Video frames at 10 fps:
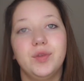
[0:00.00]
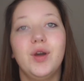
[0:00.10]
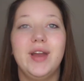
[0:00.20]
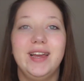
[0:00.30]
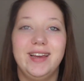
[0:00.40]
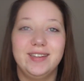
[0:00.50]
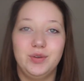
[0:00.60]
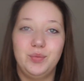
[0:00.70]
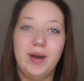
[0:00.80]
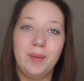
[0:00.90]
Okay, yeah, so
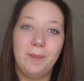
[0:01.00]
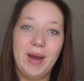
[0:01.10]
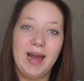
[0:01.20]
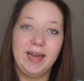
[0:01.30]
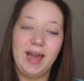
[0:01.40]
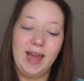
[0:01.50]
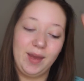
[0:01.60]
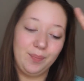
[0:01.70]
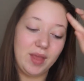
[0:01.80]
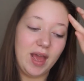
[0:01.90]
welcome back.
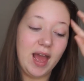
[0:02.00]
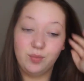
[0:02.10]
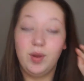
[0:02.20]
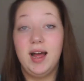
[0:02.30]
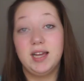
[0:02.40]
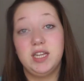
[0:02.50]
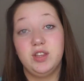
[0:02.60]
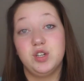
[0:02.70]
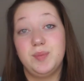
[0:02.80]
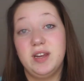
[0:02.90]
Well, actually,
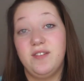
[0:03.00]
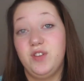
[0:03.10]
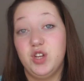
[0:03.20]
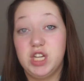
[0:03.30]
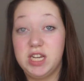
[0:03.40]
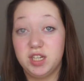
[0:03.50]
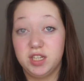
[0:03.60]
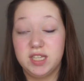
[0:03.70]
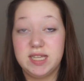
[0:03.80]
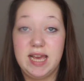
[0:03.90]
there's been a few
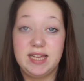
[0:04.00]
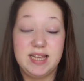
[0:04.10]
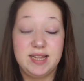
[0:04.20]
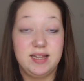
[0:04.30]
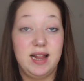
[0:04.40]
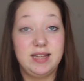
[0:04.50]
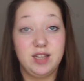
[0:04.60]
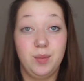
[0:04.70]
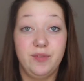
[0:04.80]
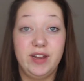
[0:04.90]
changes since the last
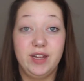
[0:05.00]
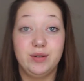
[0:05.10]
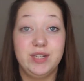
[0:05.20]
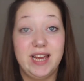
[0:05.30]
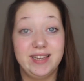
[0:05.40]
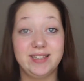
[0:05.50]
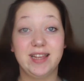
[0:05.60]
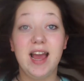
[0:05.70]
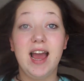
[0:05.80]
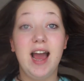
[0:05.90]
couple of videos. Yes,
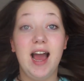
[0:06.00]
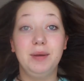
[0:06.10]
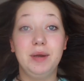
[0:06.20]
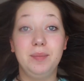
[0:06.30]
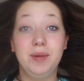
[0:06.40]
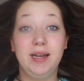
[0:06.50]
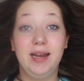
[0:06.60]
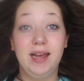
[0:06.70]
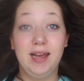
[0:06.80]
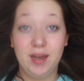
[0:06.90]
I'm
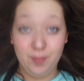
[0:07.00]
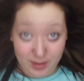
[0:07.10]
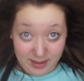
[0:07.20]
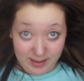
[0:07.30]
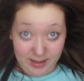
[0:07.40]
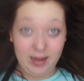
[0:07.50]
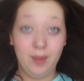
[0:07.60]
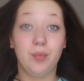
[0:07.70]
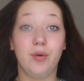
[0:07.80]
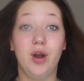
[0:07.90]
completely
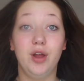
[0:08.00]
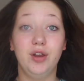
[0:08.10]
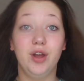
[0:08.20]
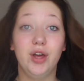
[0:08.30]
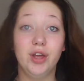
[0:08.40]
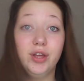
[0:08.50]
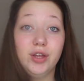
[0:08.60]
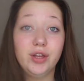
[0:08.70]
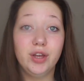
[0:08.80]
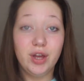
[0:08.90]
brown now.
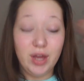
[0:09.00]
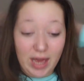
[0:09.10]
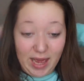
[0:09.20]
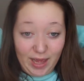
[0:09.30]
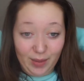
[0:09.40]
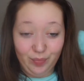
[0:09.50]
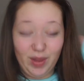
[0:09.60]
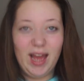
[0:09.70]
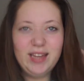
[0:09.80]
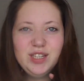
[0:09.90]
And
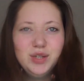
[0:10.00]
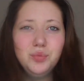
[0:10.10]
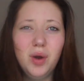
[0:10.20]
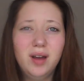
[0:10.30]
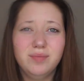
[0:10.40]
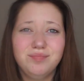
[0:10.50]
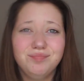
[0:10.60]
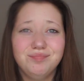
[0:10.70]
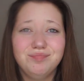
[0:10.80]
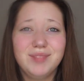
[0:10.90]
you know what?
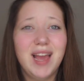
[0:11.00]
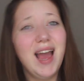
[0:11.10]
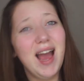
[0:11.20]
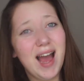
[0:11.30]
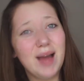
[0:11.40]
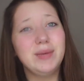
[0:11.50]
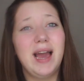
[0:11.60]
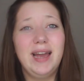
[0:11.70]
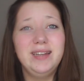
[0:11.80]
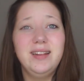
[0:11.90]
I'm
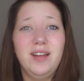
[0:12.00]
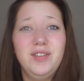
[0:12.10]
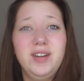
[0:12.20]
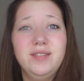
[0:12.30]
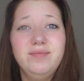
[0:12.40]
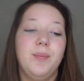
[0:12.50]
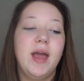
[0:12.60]
kind of loving it.